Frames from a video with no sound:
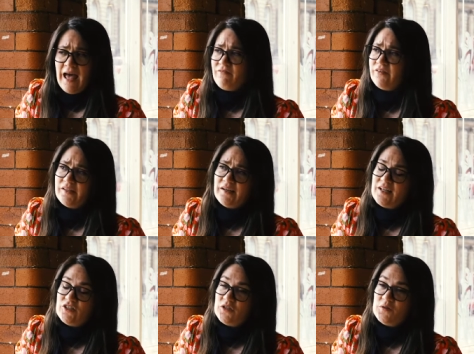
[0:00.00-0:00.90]
Everything I
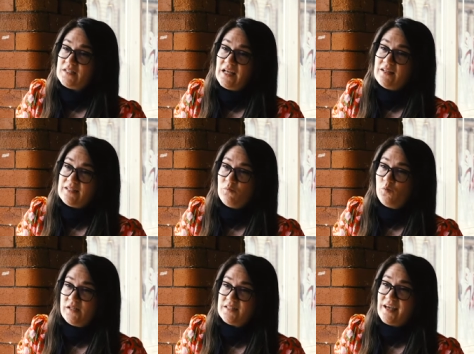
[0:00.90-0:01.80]
do is linked in
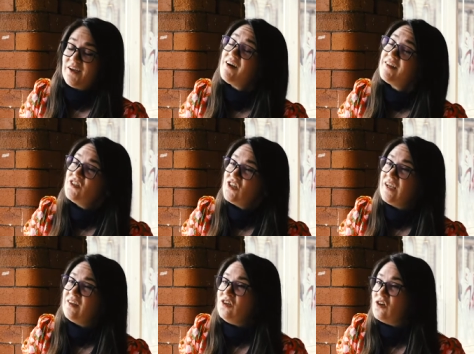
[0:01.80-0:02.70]
with
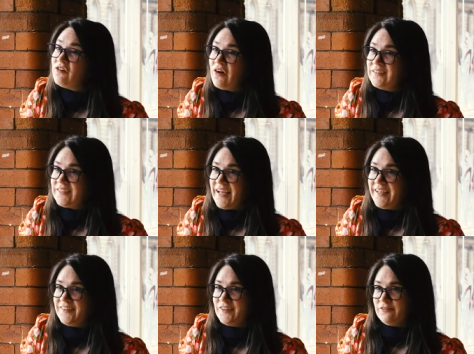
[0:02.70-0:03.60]
psychology and
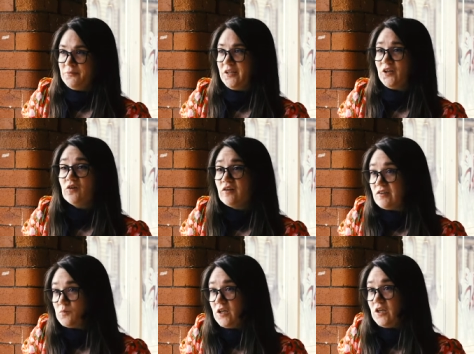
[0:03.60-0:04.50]
neuroscience, from the
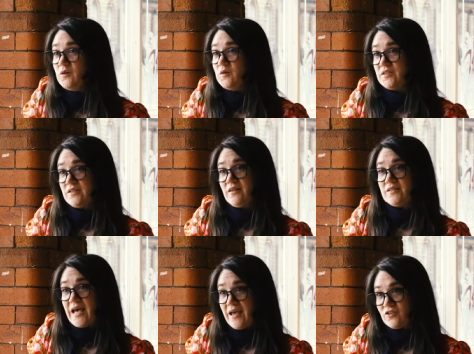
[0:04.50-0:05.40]
colours we use to the
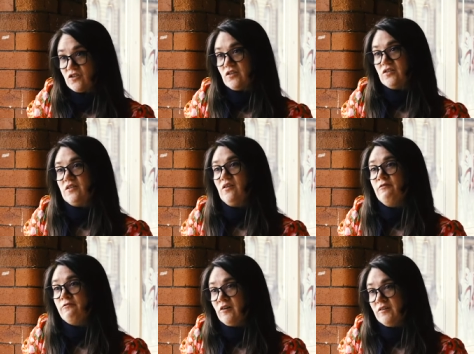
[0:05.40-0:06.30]
textures to the
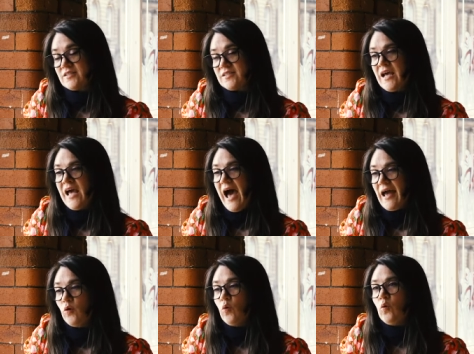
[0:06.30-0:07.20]
fonts,
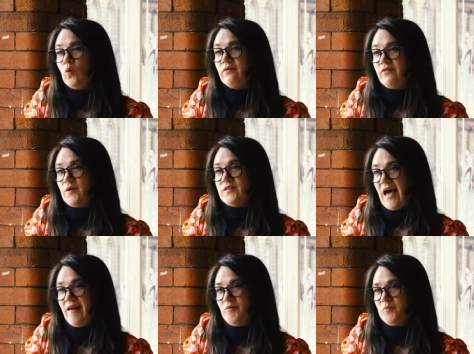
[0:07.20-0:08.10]
and all of those
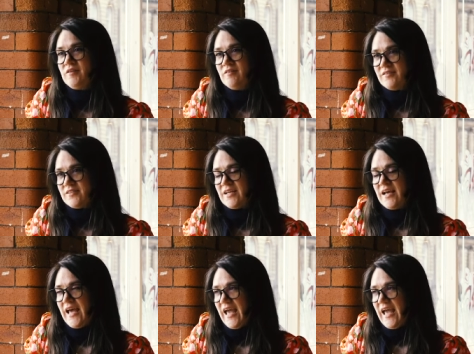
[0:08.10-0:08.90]
elements